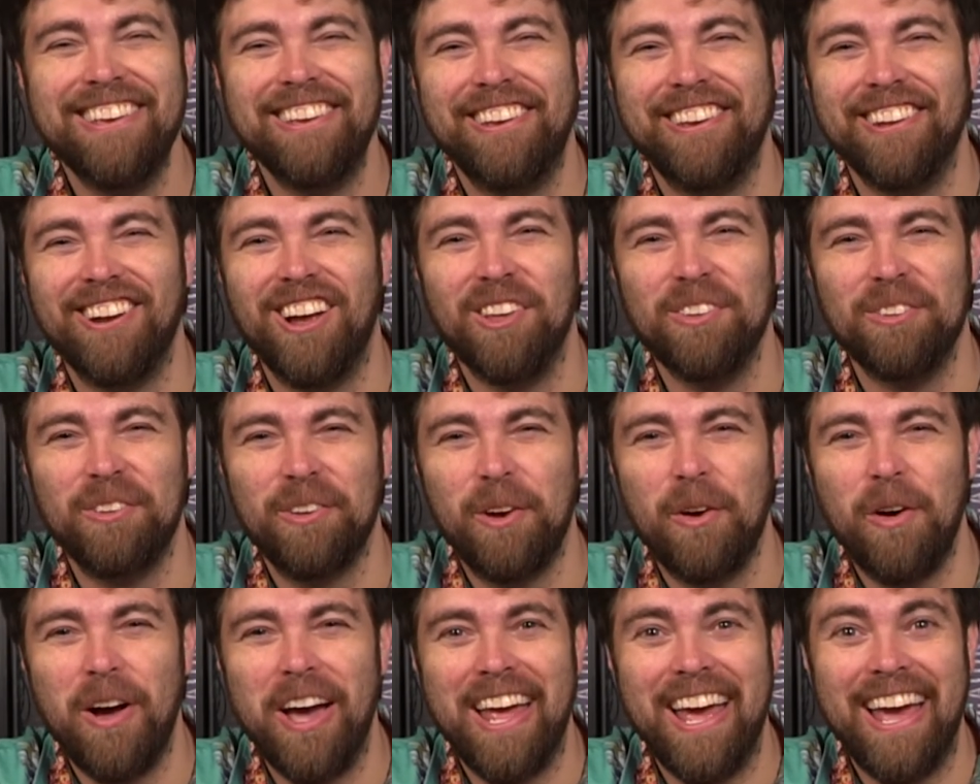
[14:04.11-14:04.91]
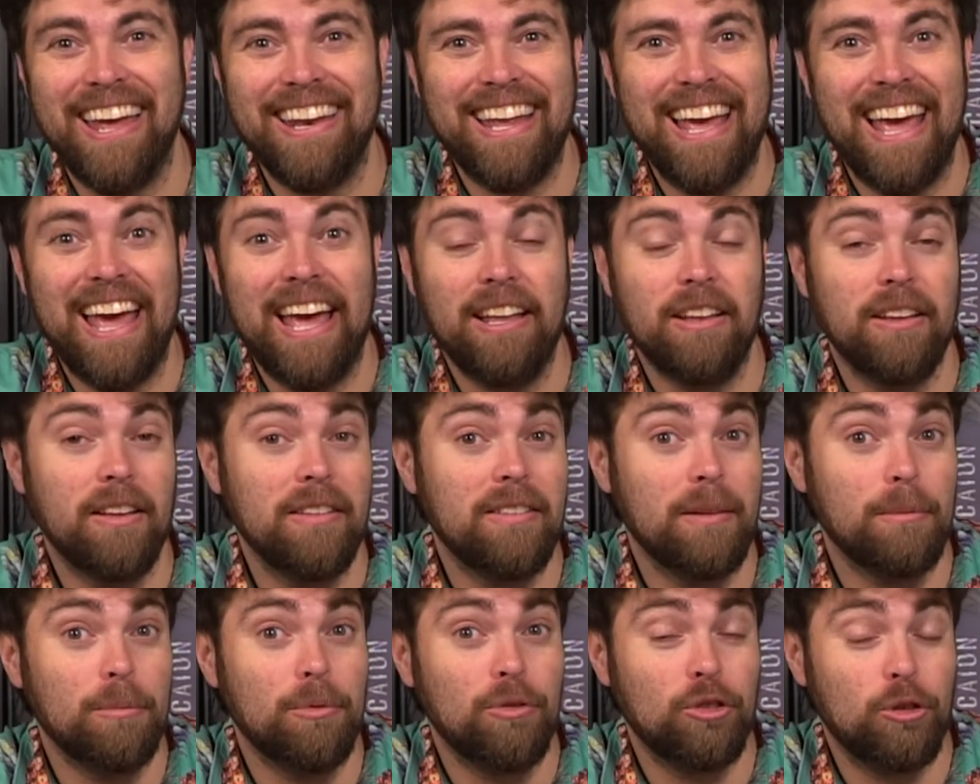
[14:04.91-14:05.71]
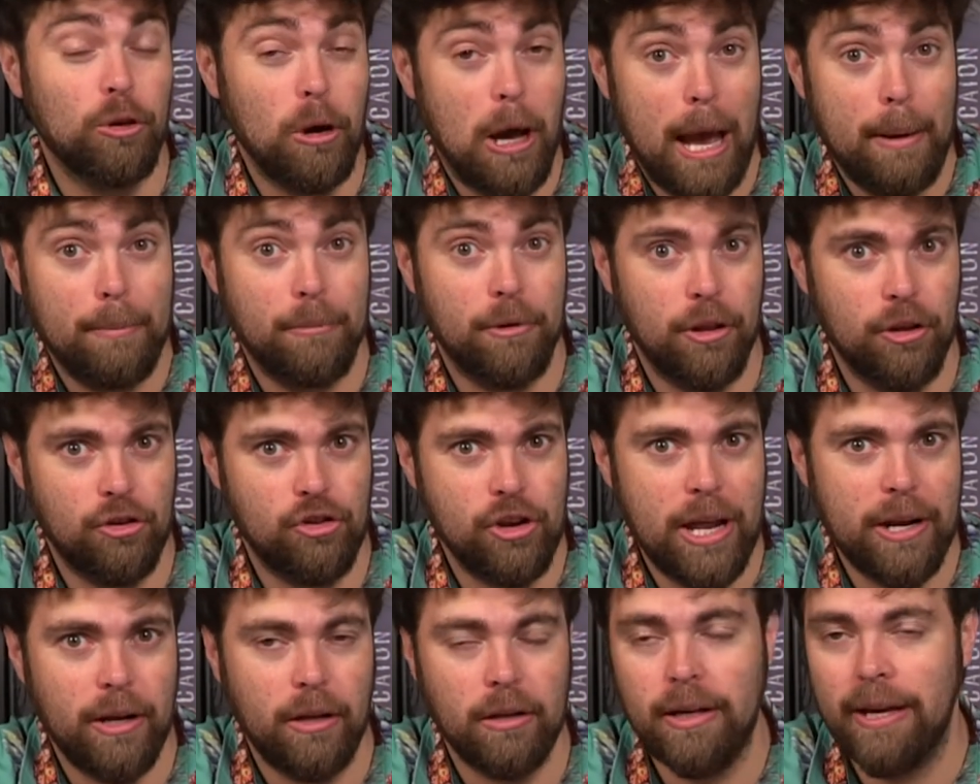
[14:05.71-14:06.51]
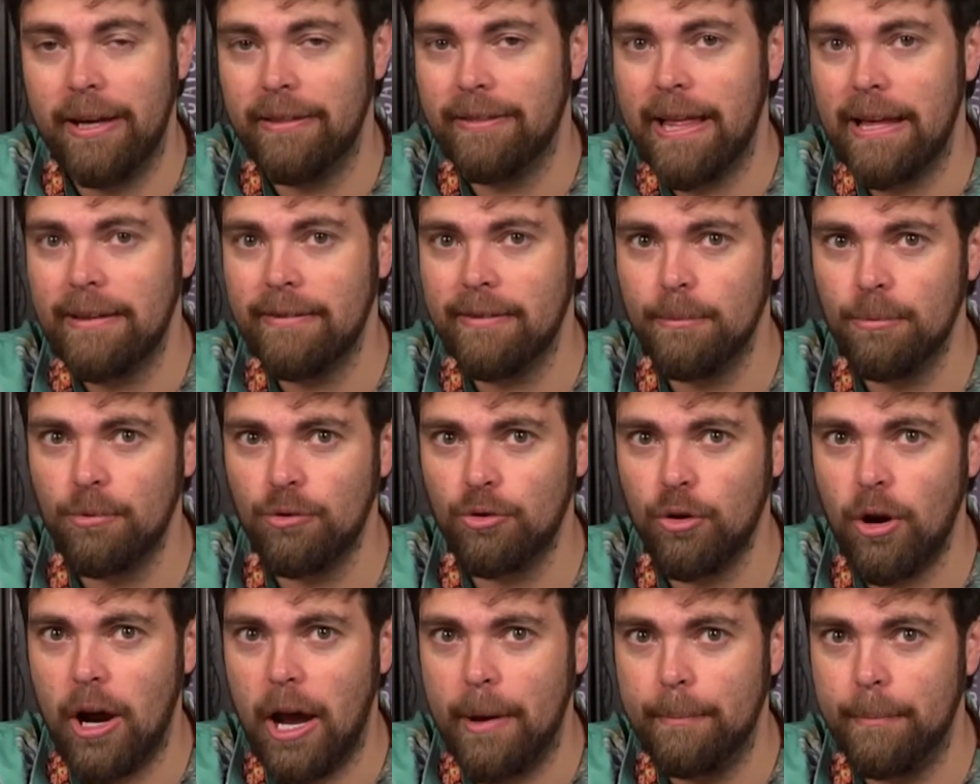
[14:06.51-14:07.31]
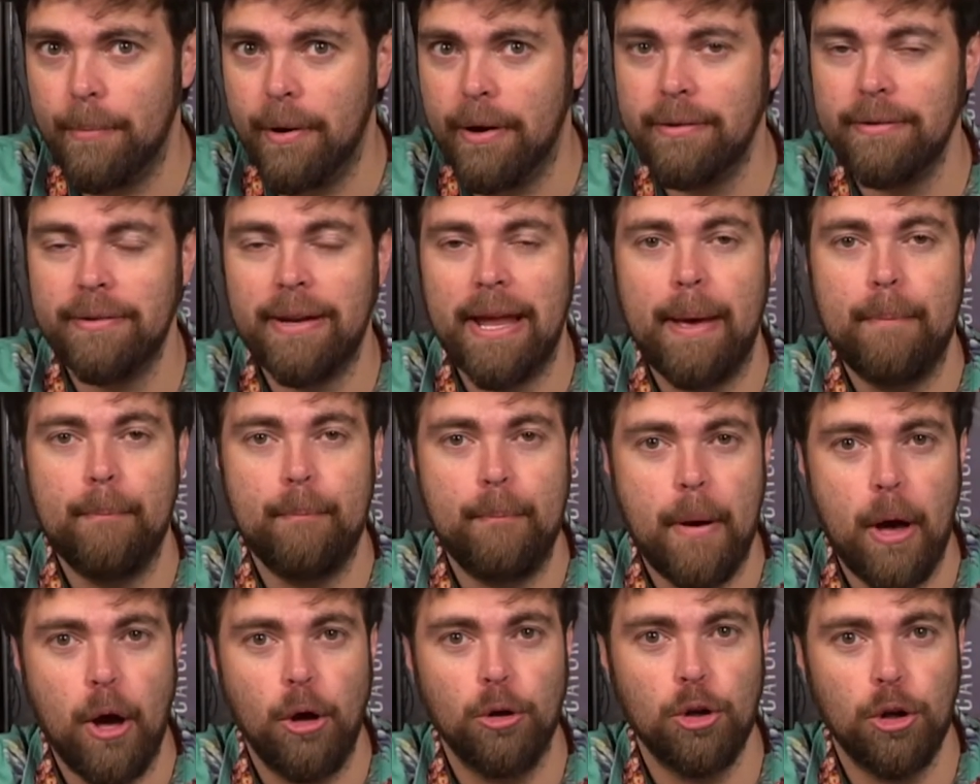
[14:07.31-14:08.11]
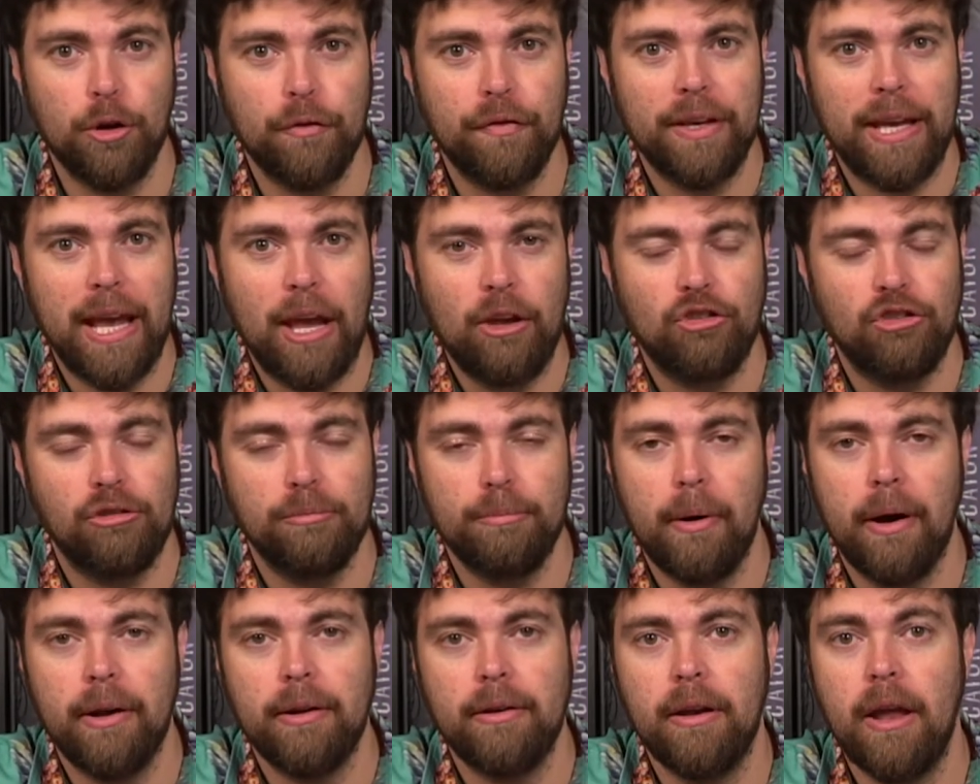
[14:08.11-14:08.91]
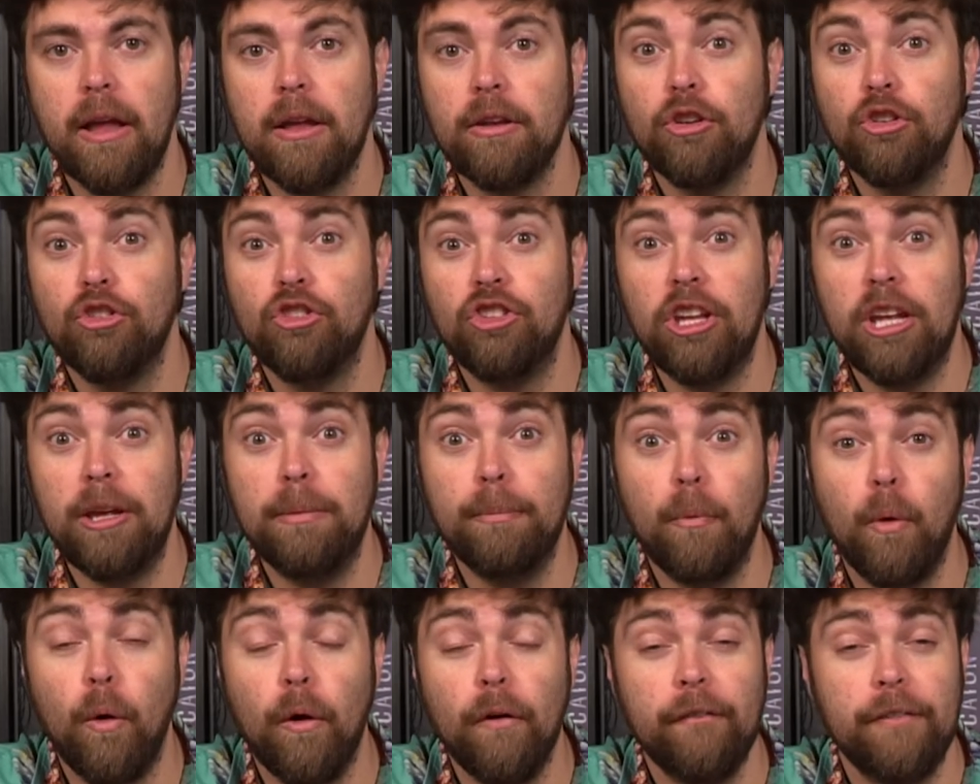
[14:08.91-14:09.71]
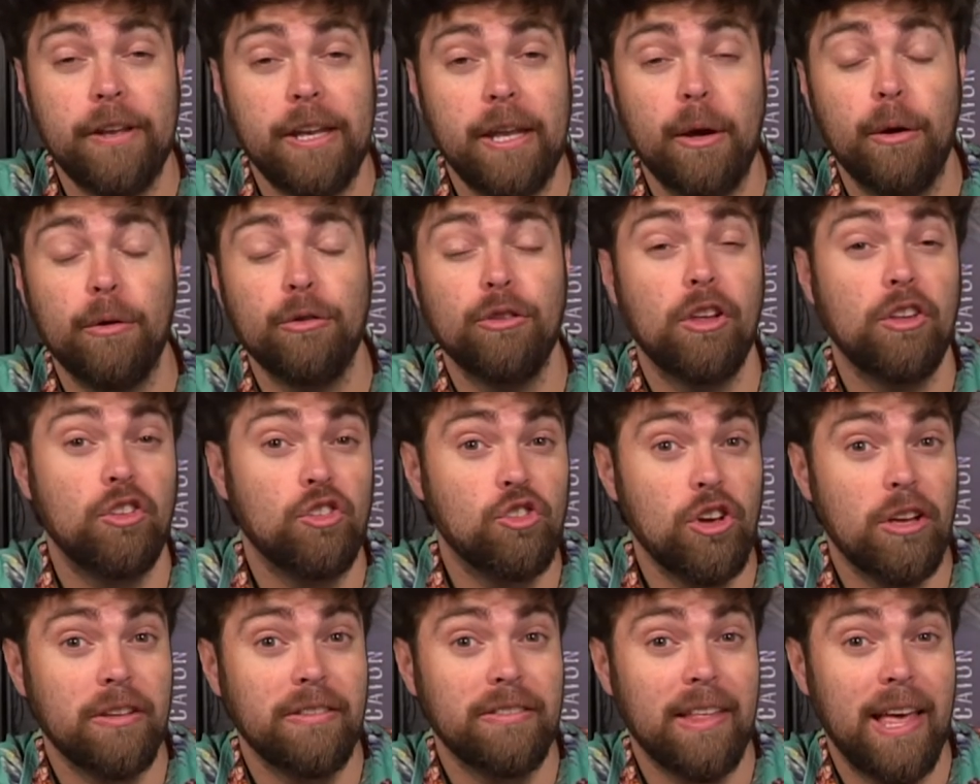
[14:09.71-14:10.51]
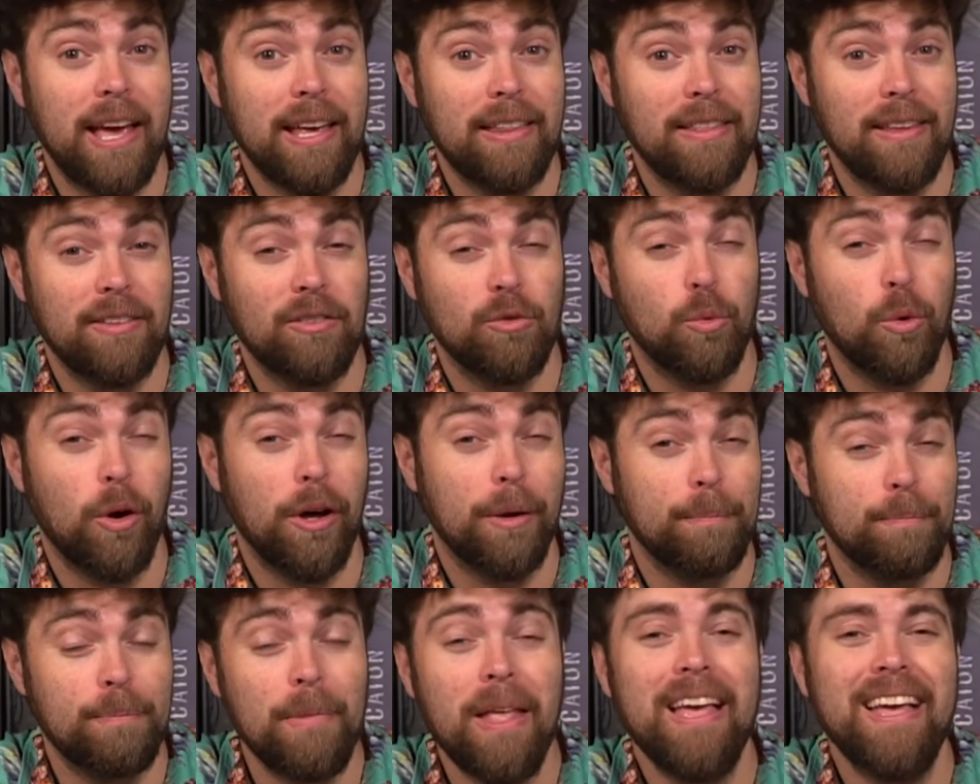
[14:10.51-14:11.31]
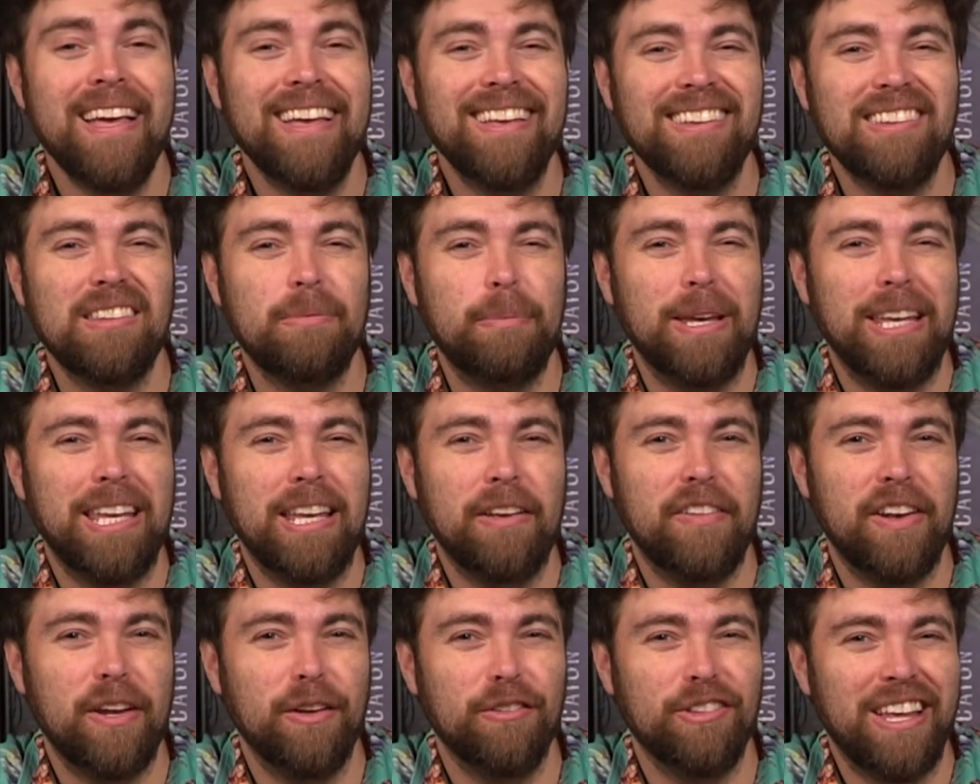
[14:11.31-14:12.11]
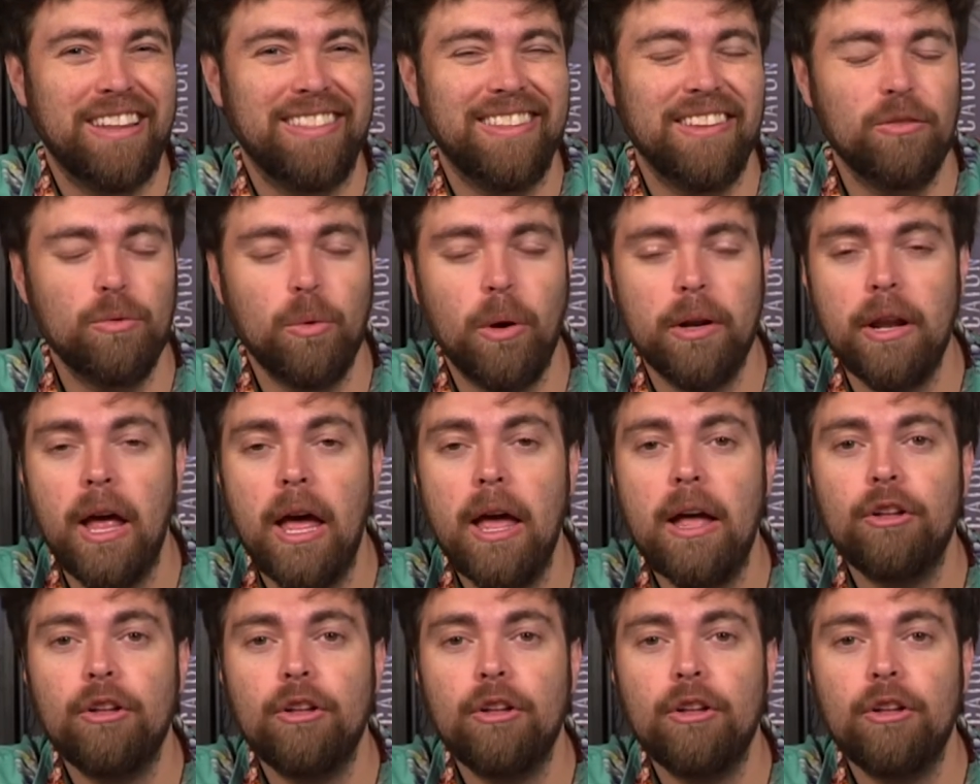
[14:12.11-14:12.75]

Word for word: You can also go ahead and subscribe to the channel. Hit that subscribe button and bell notification button to see more videos just like this one. Speaking of videos like this one,